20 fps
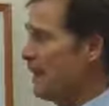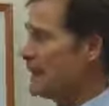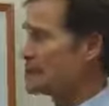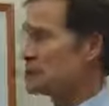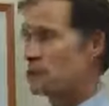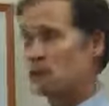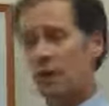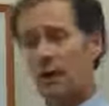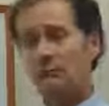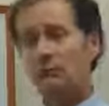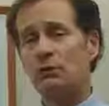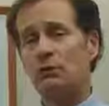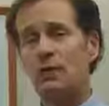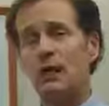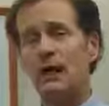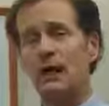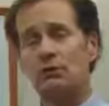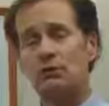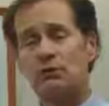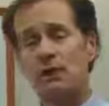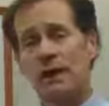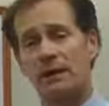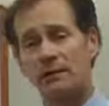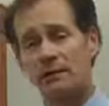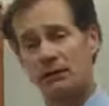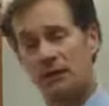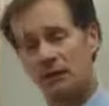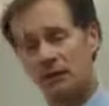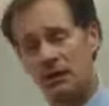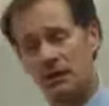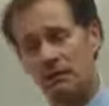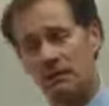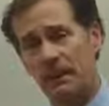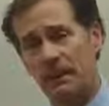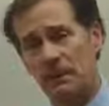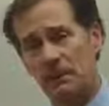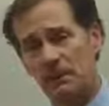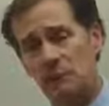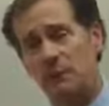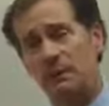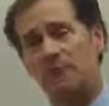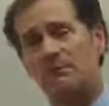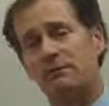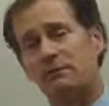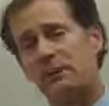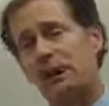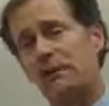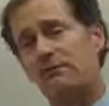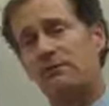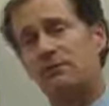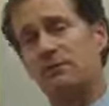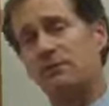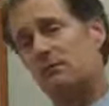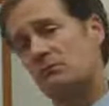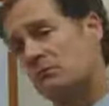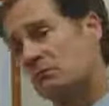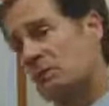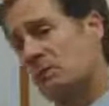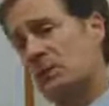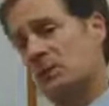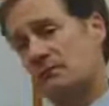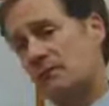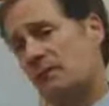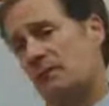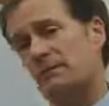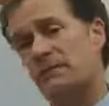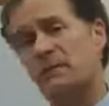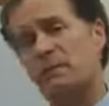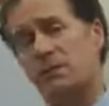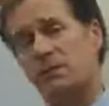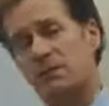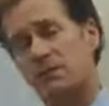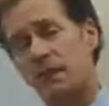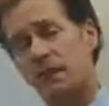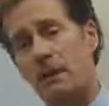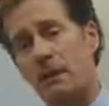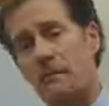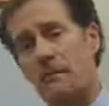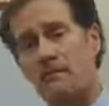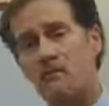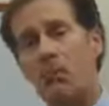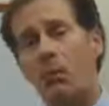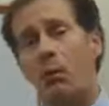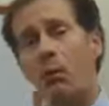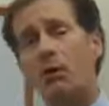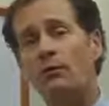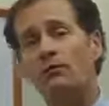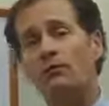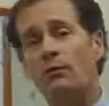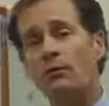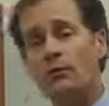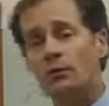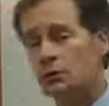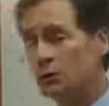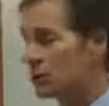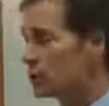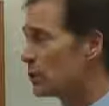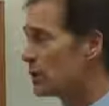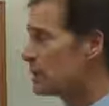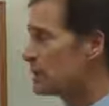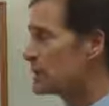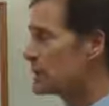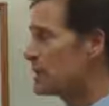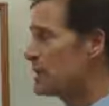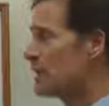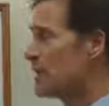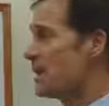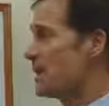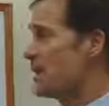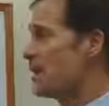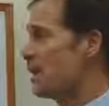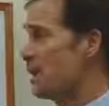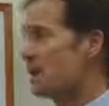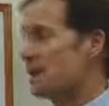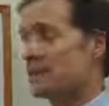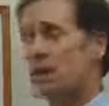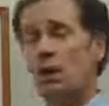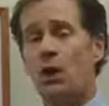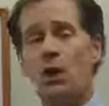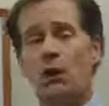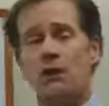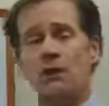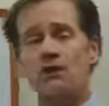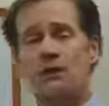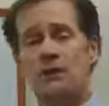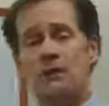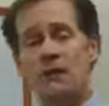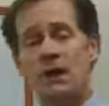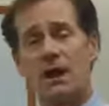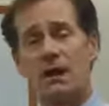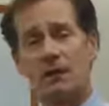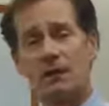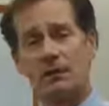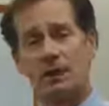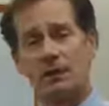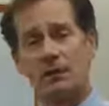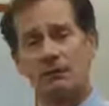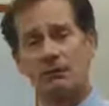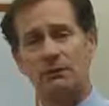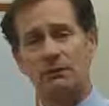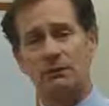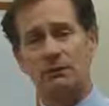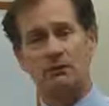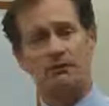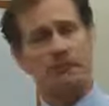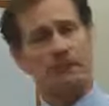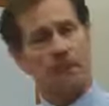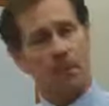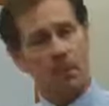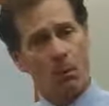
a general contractor is going to pay 25 to 50% more for insurance than the artisan contractor is.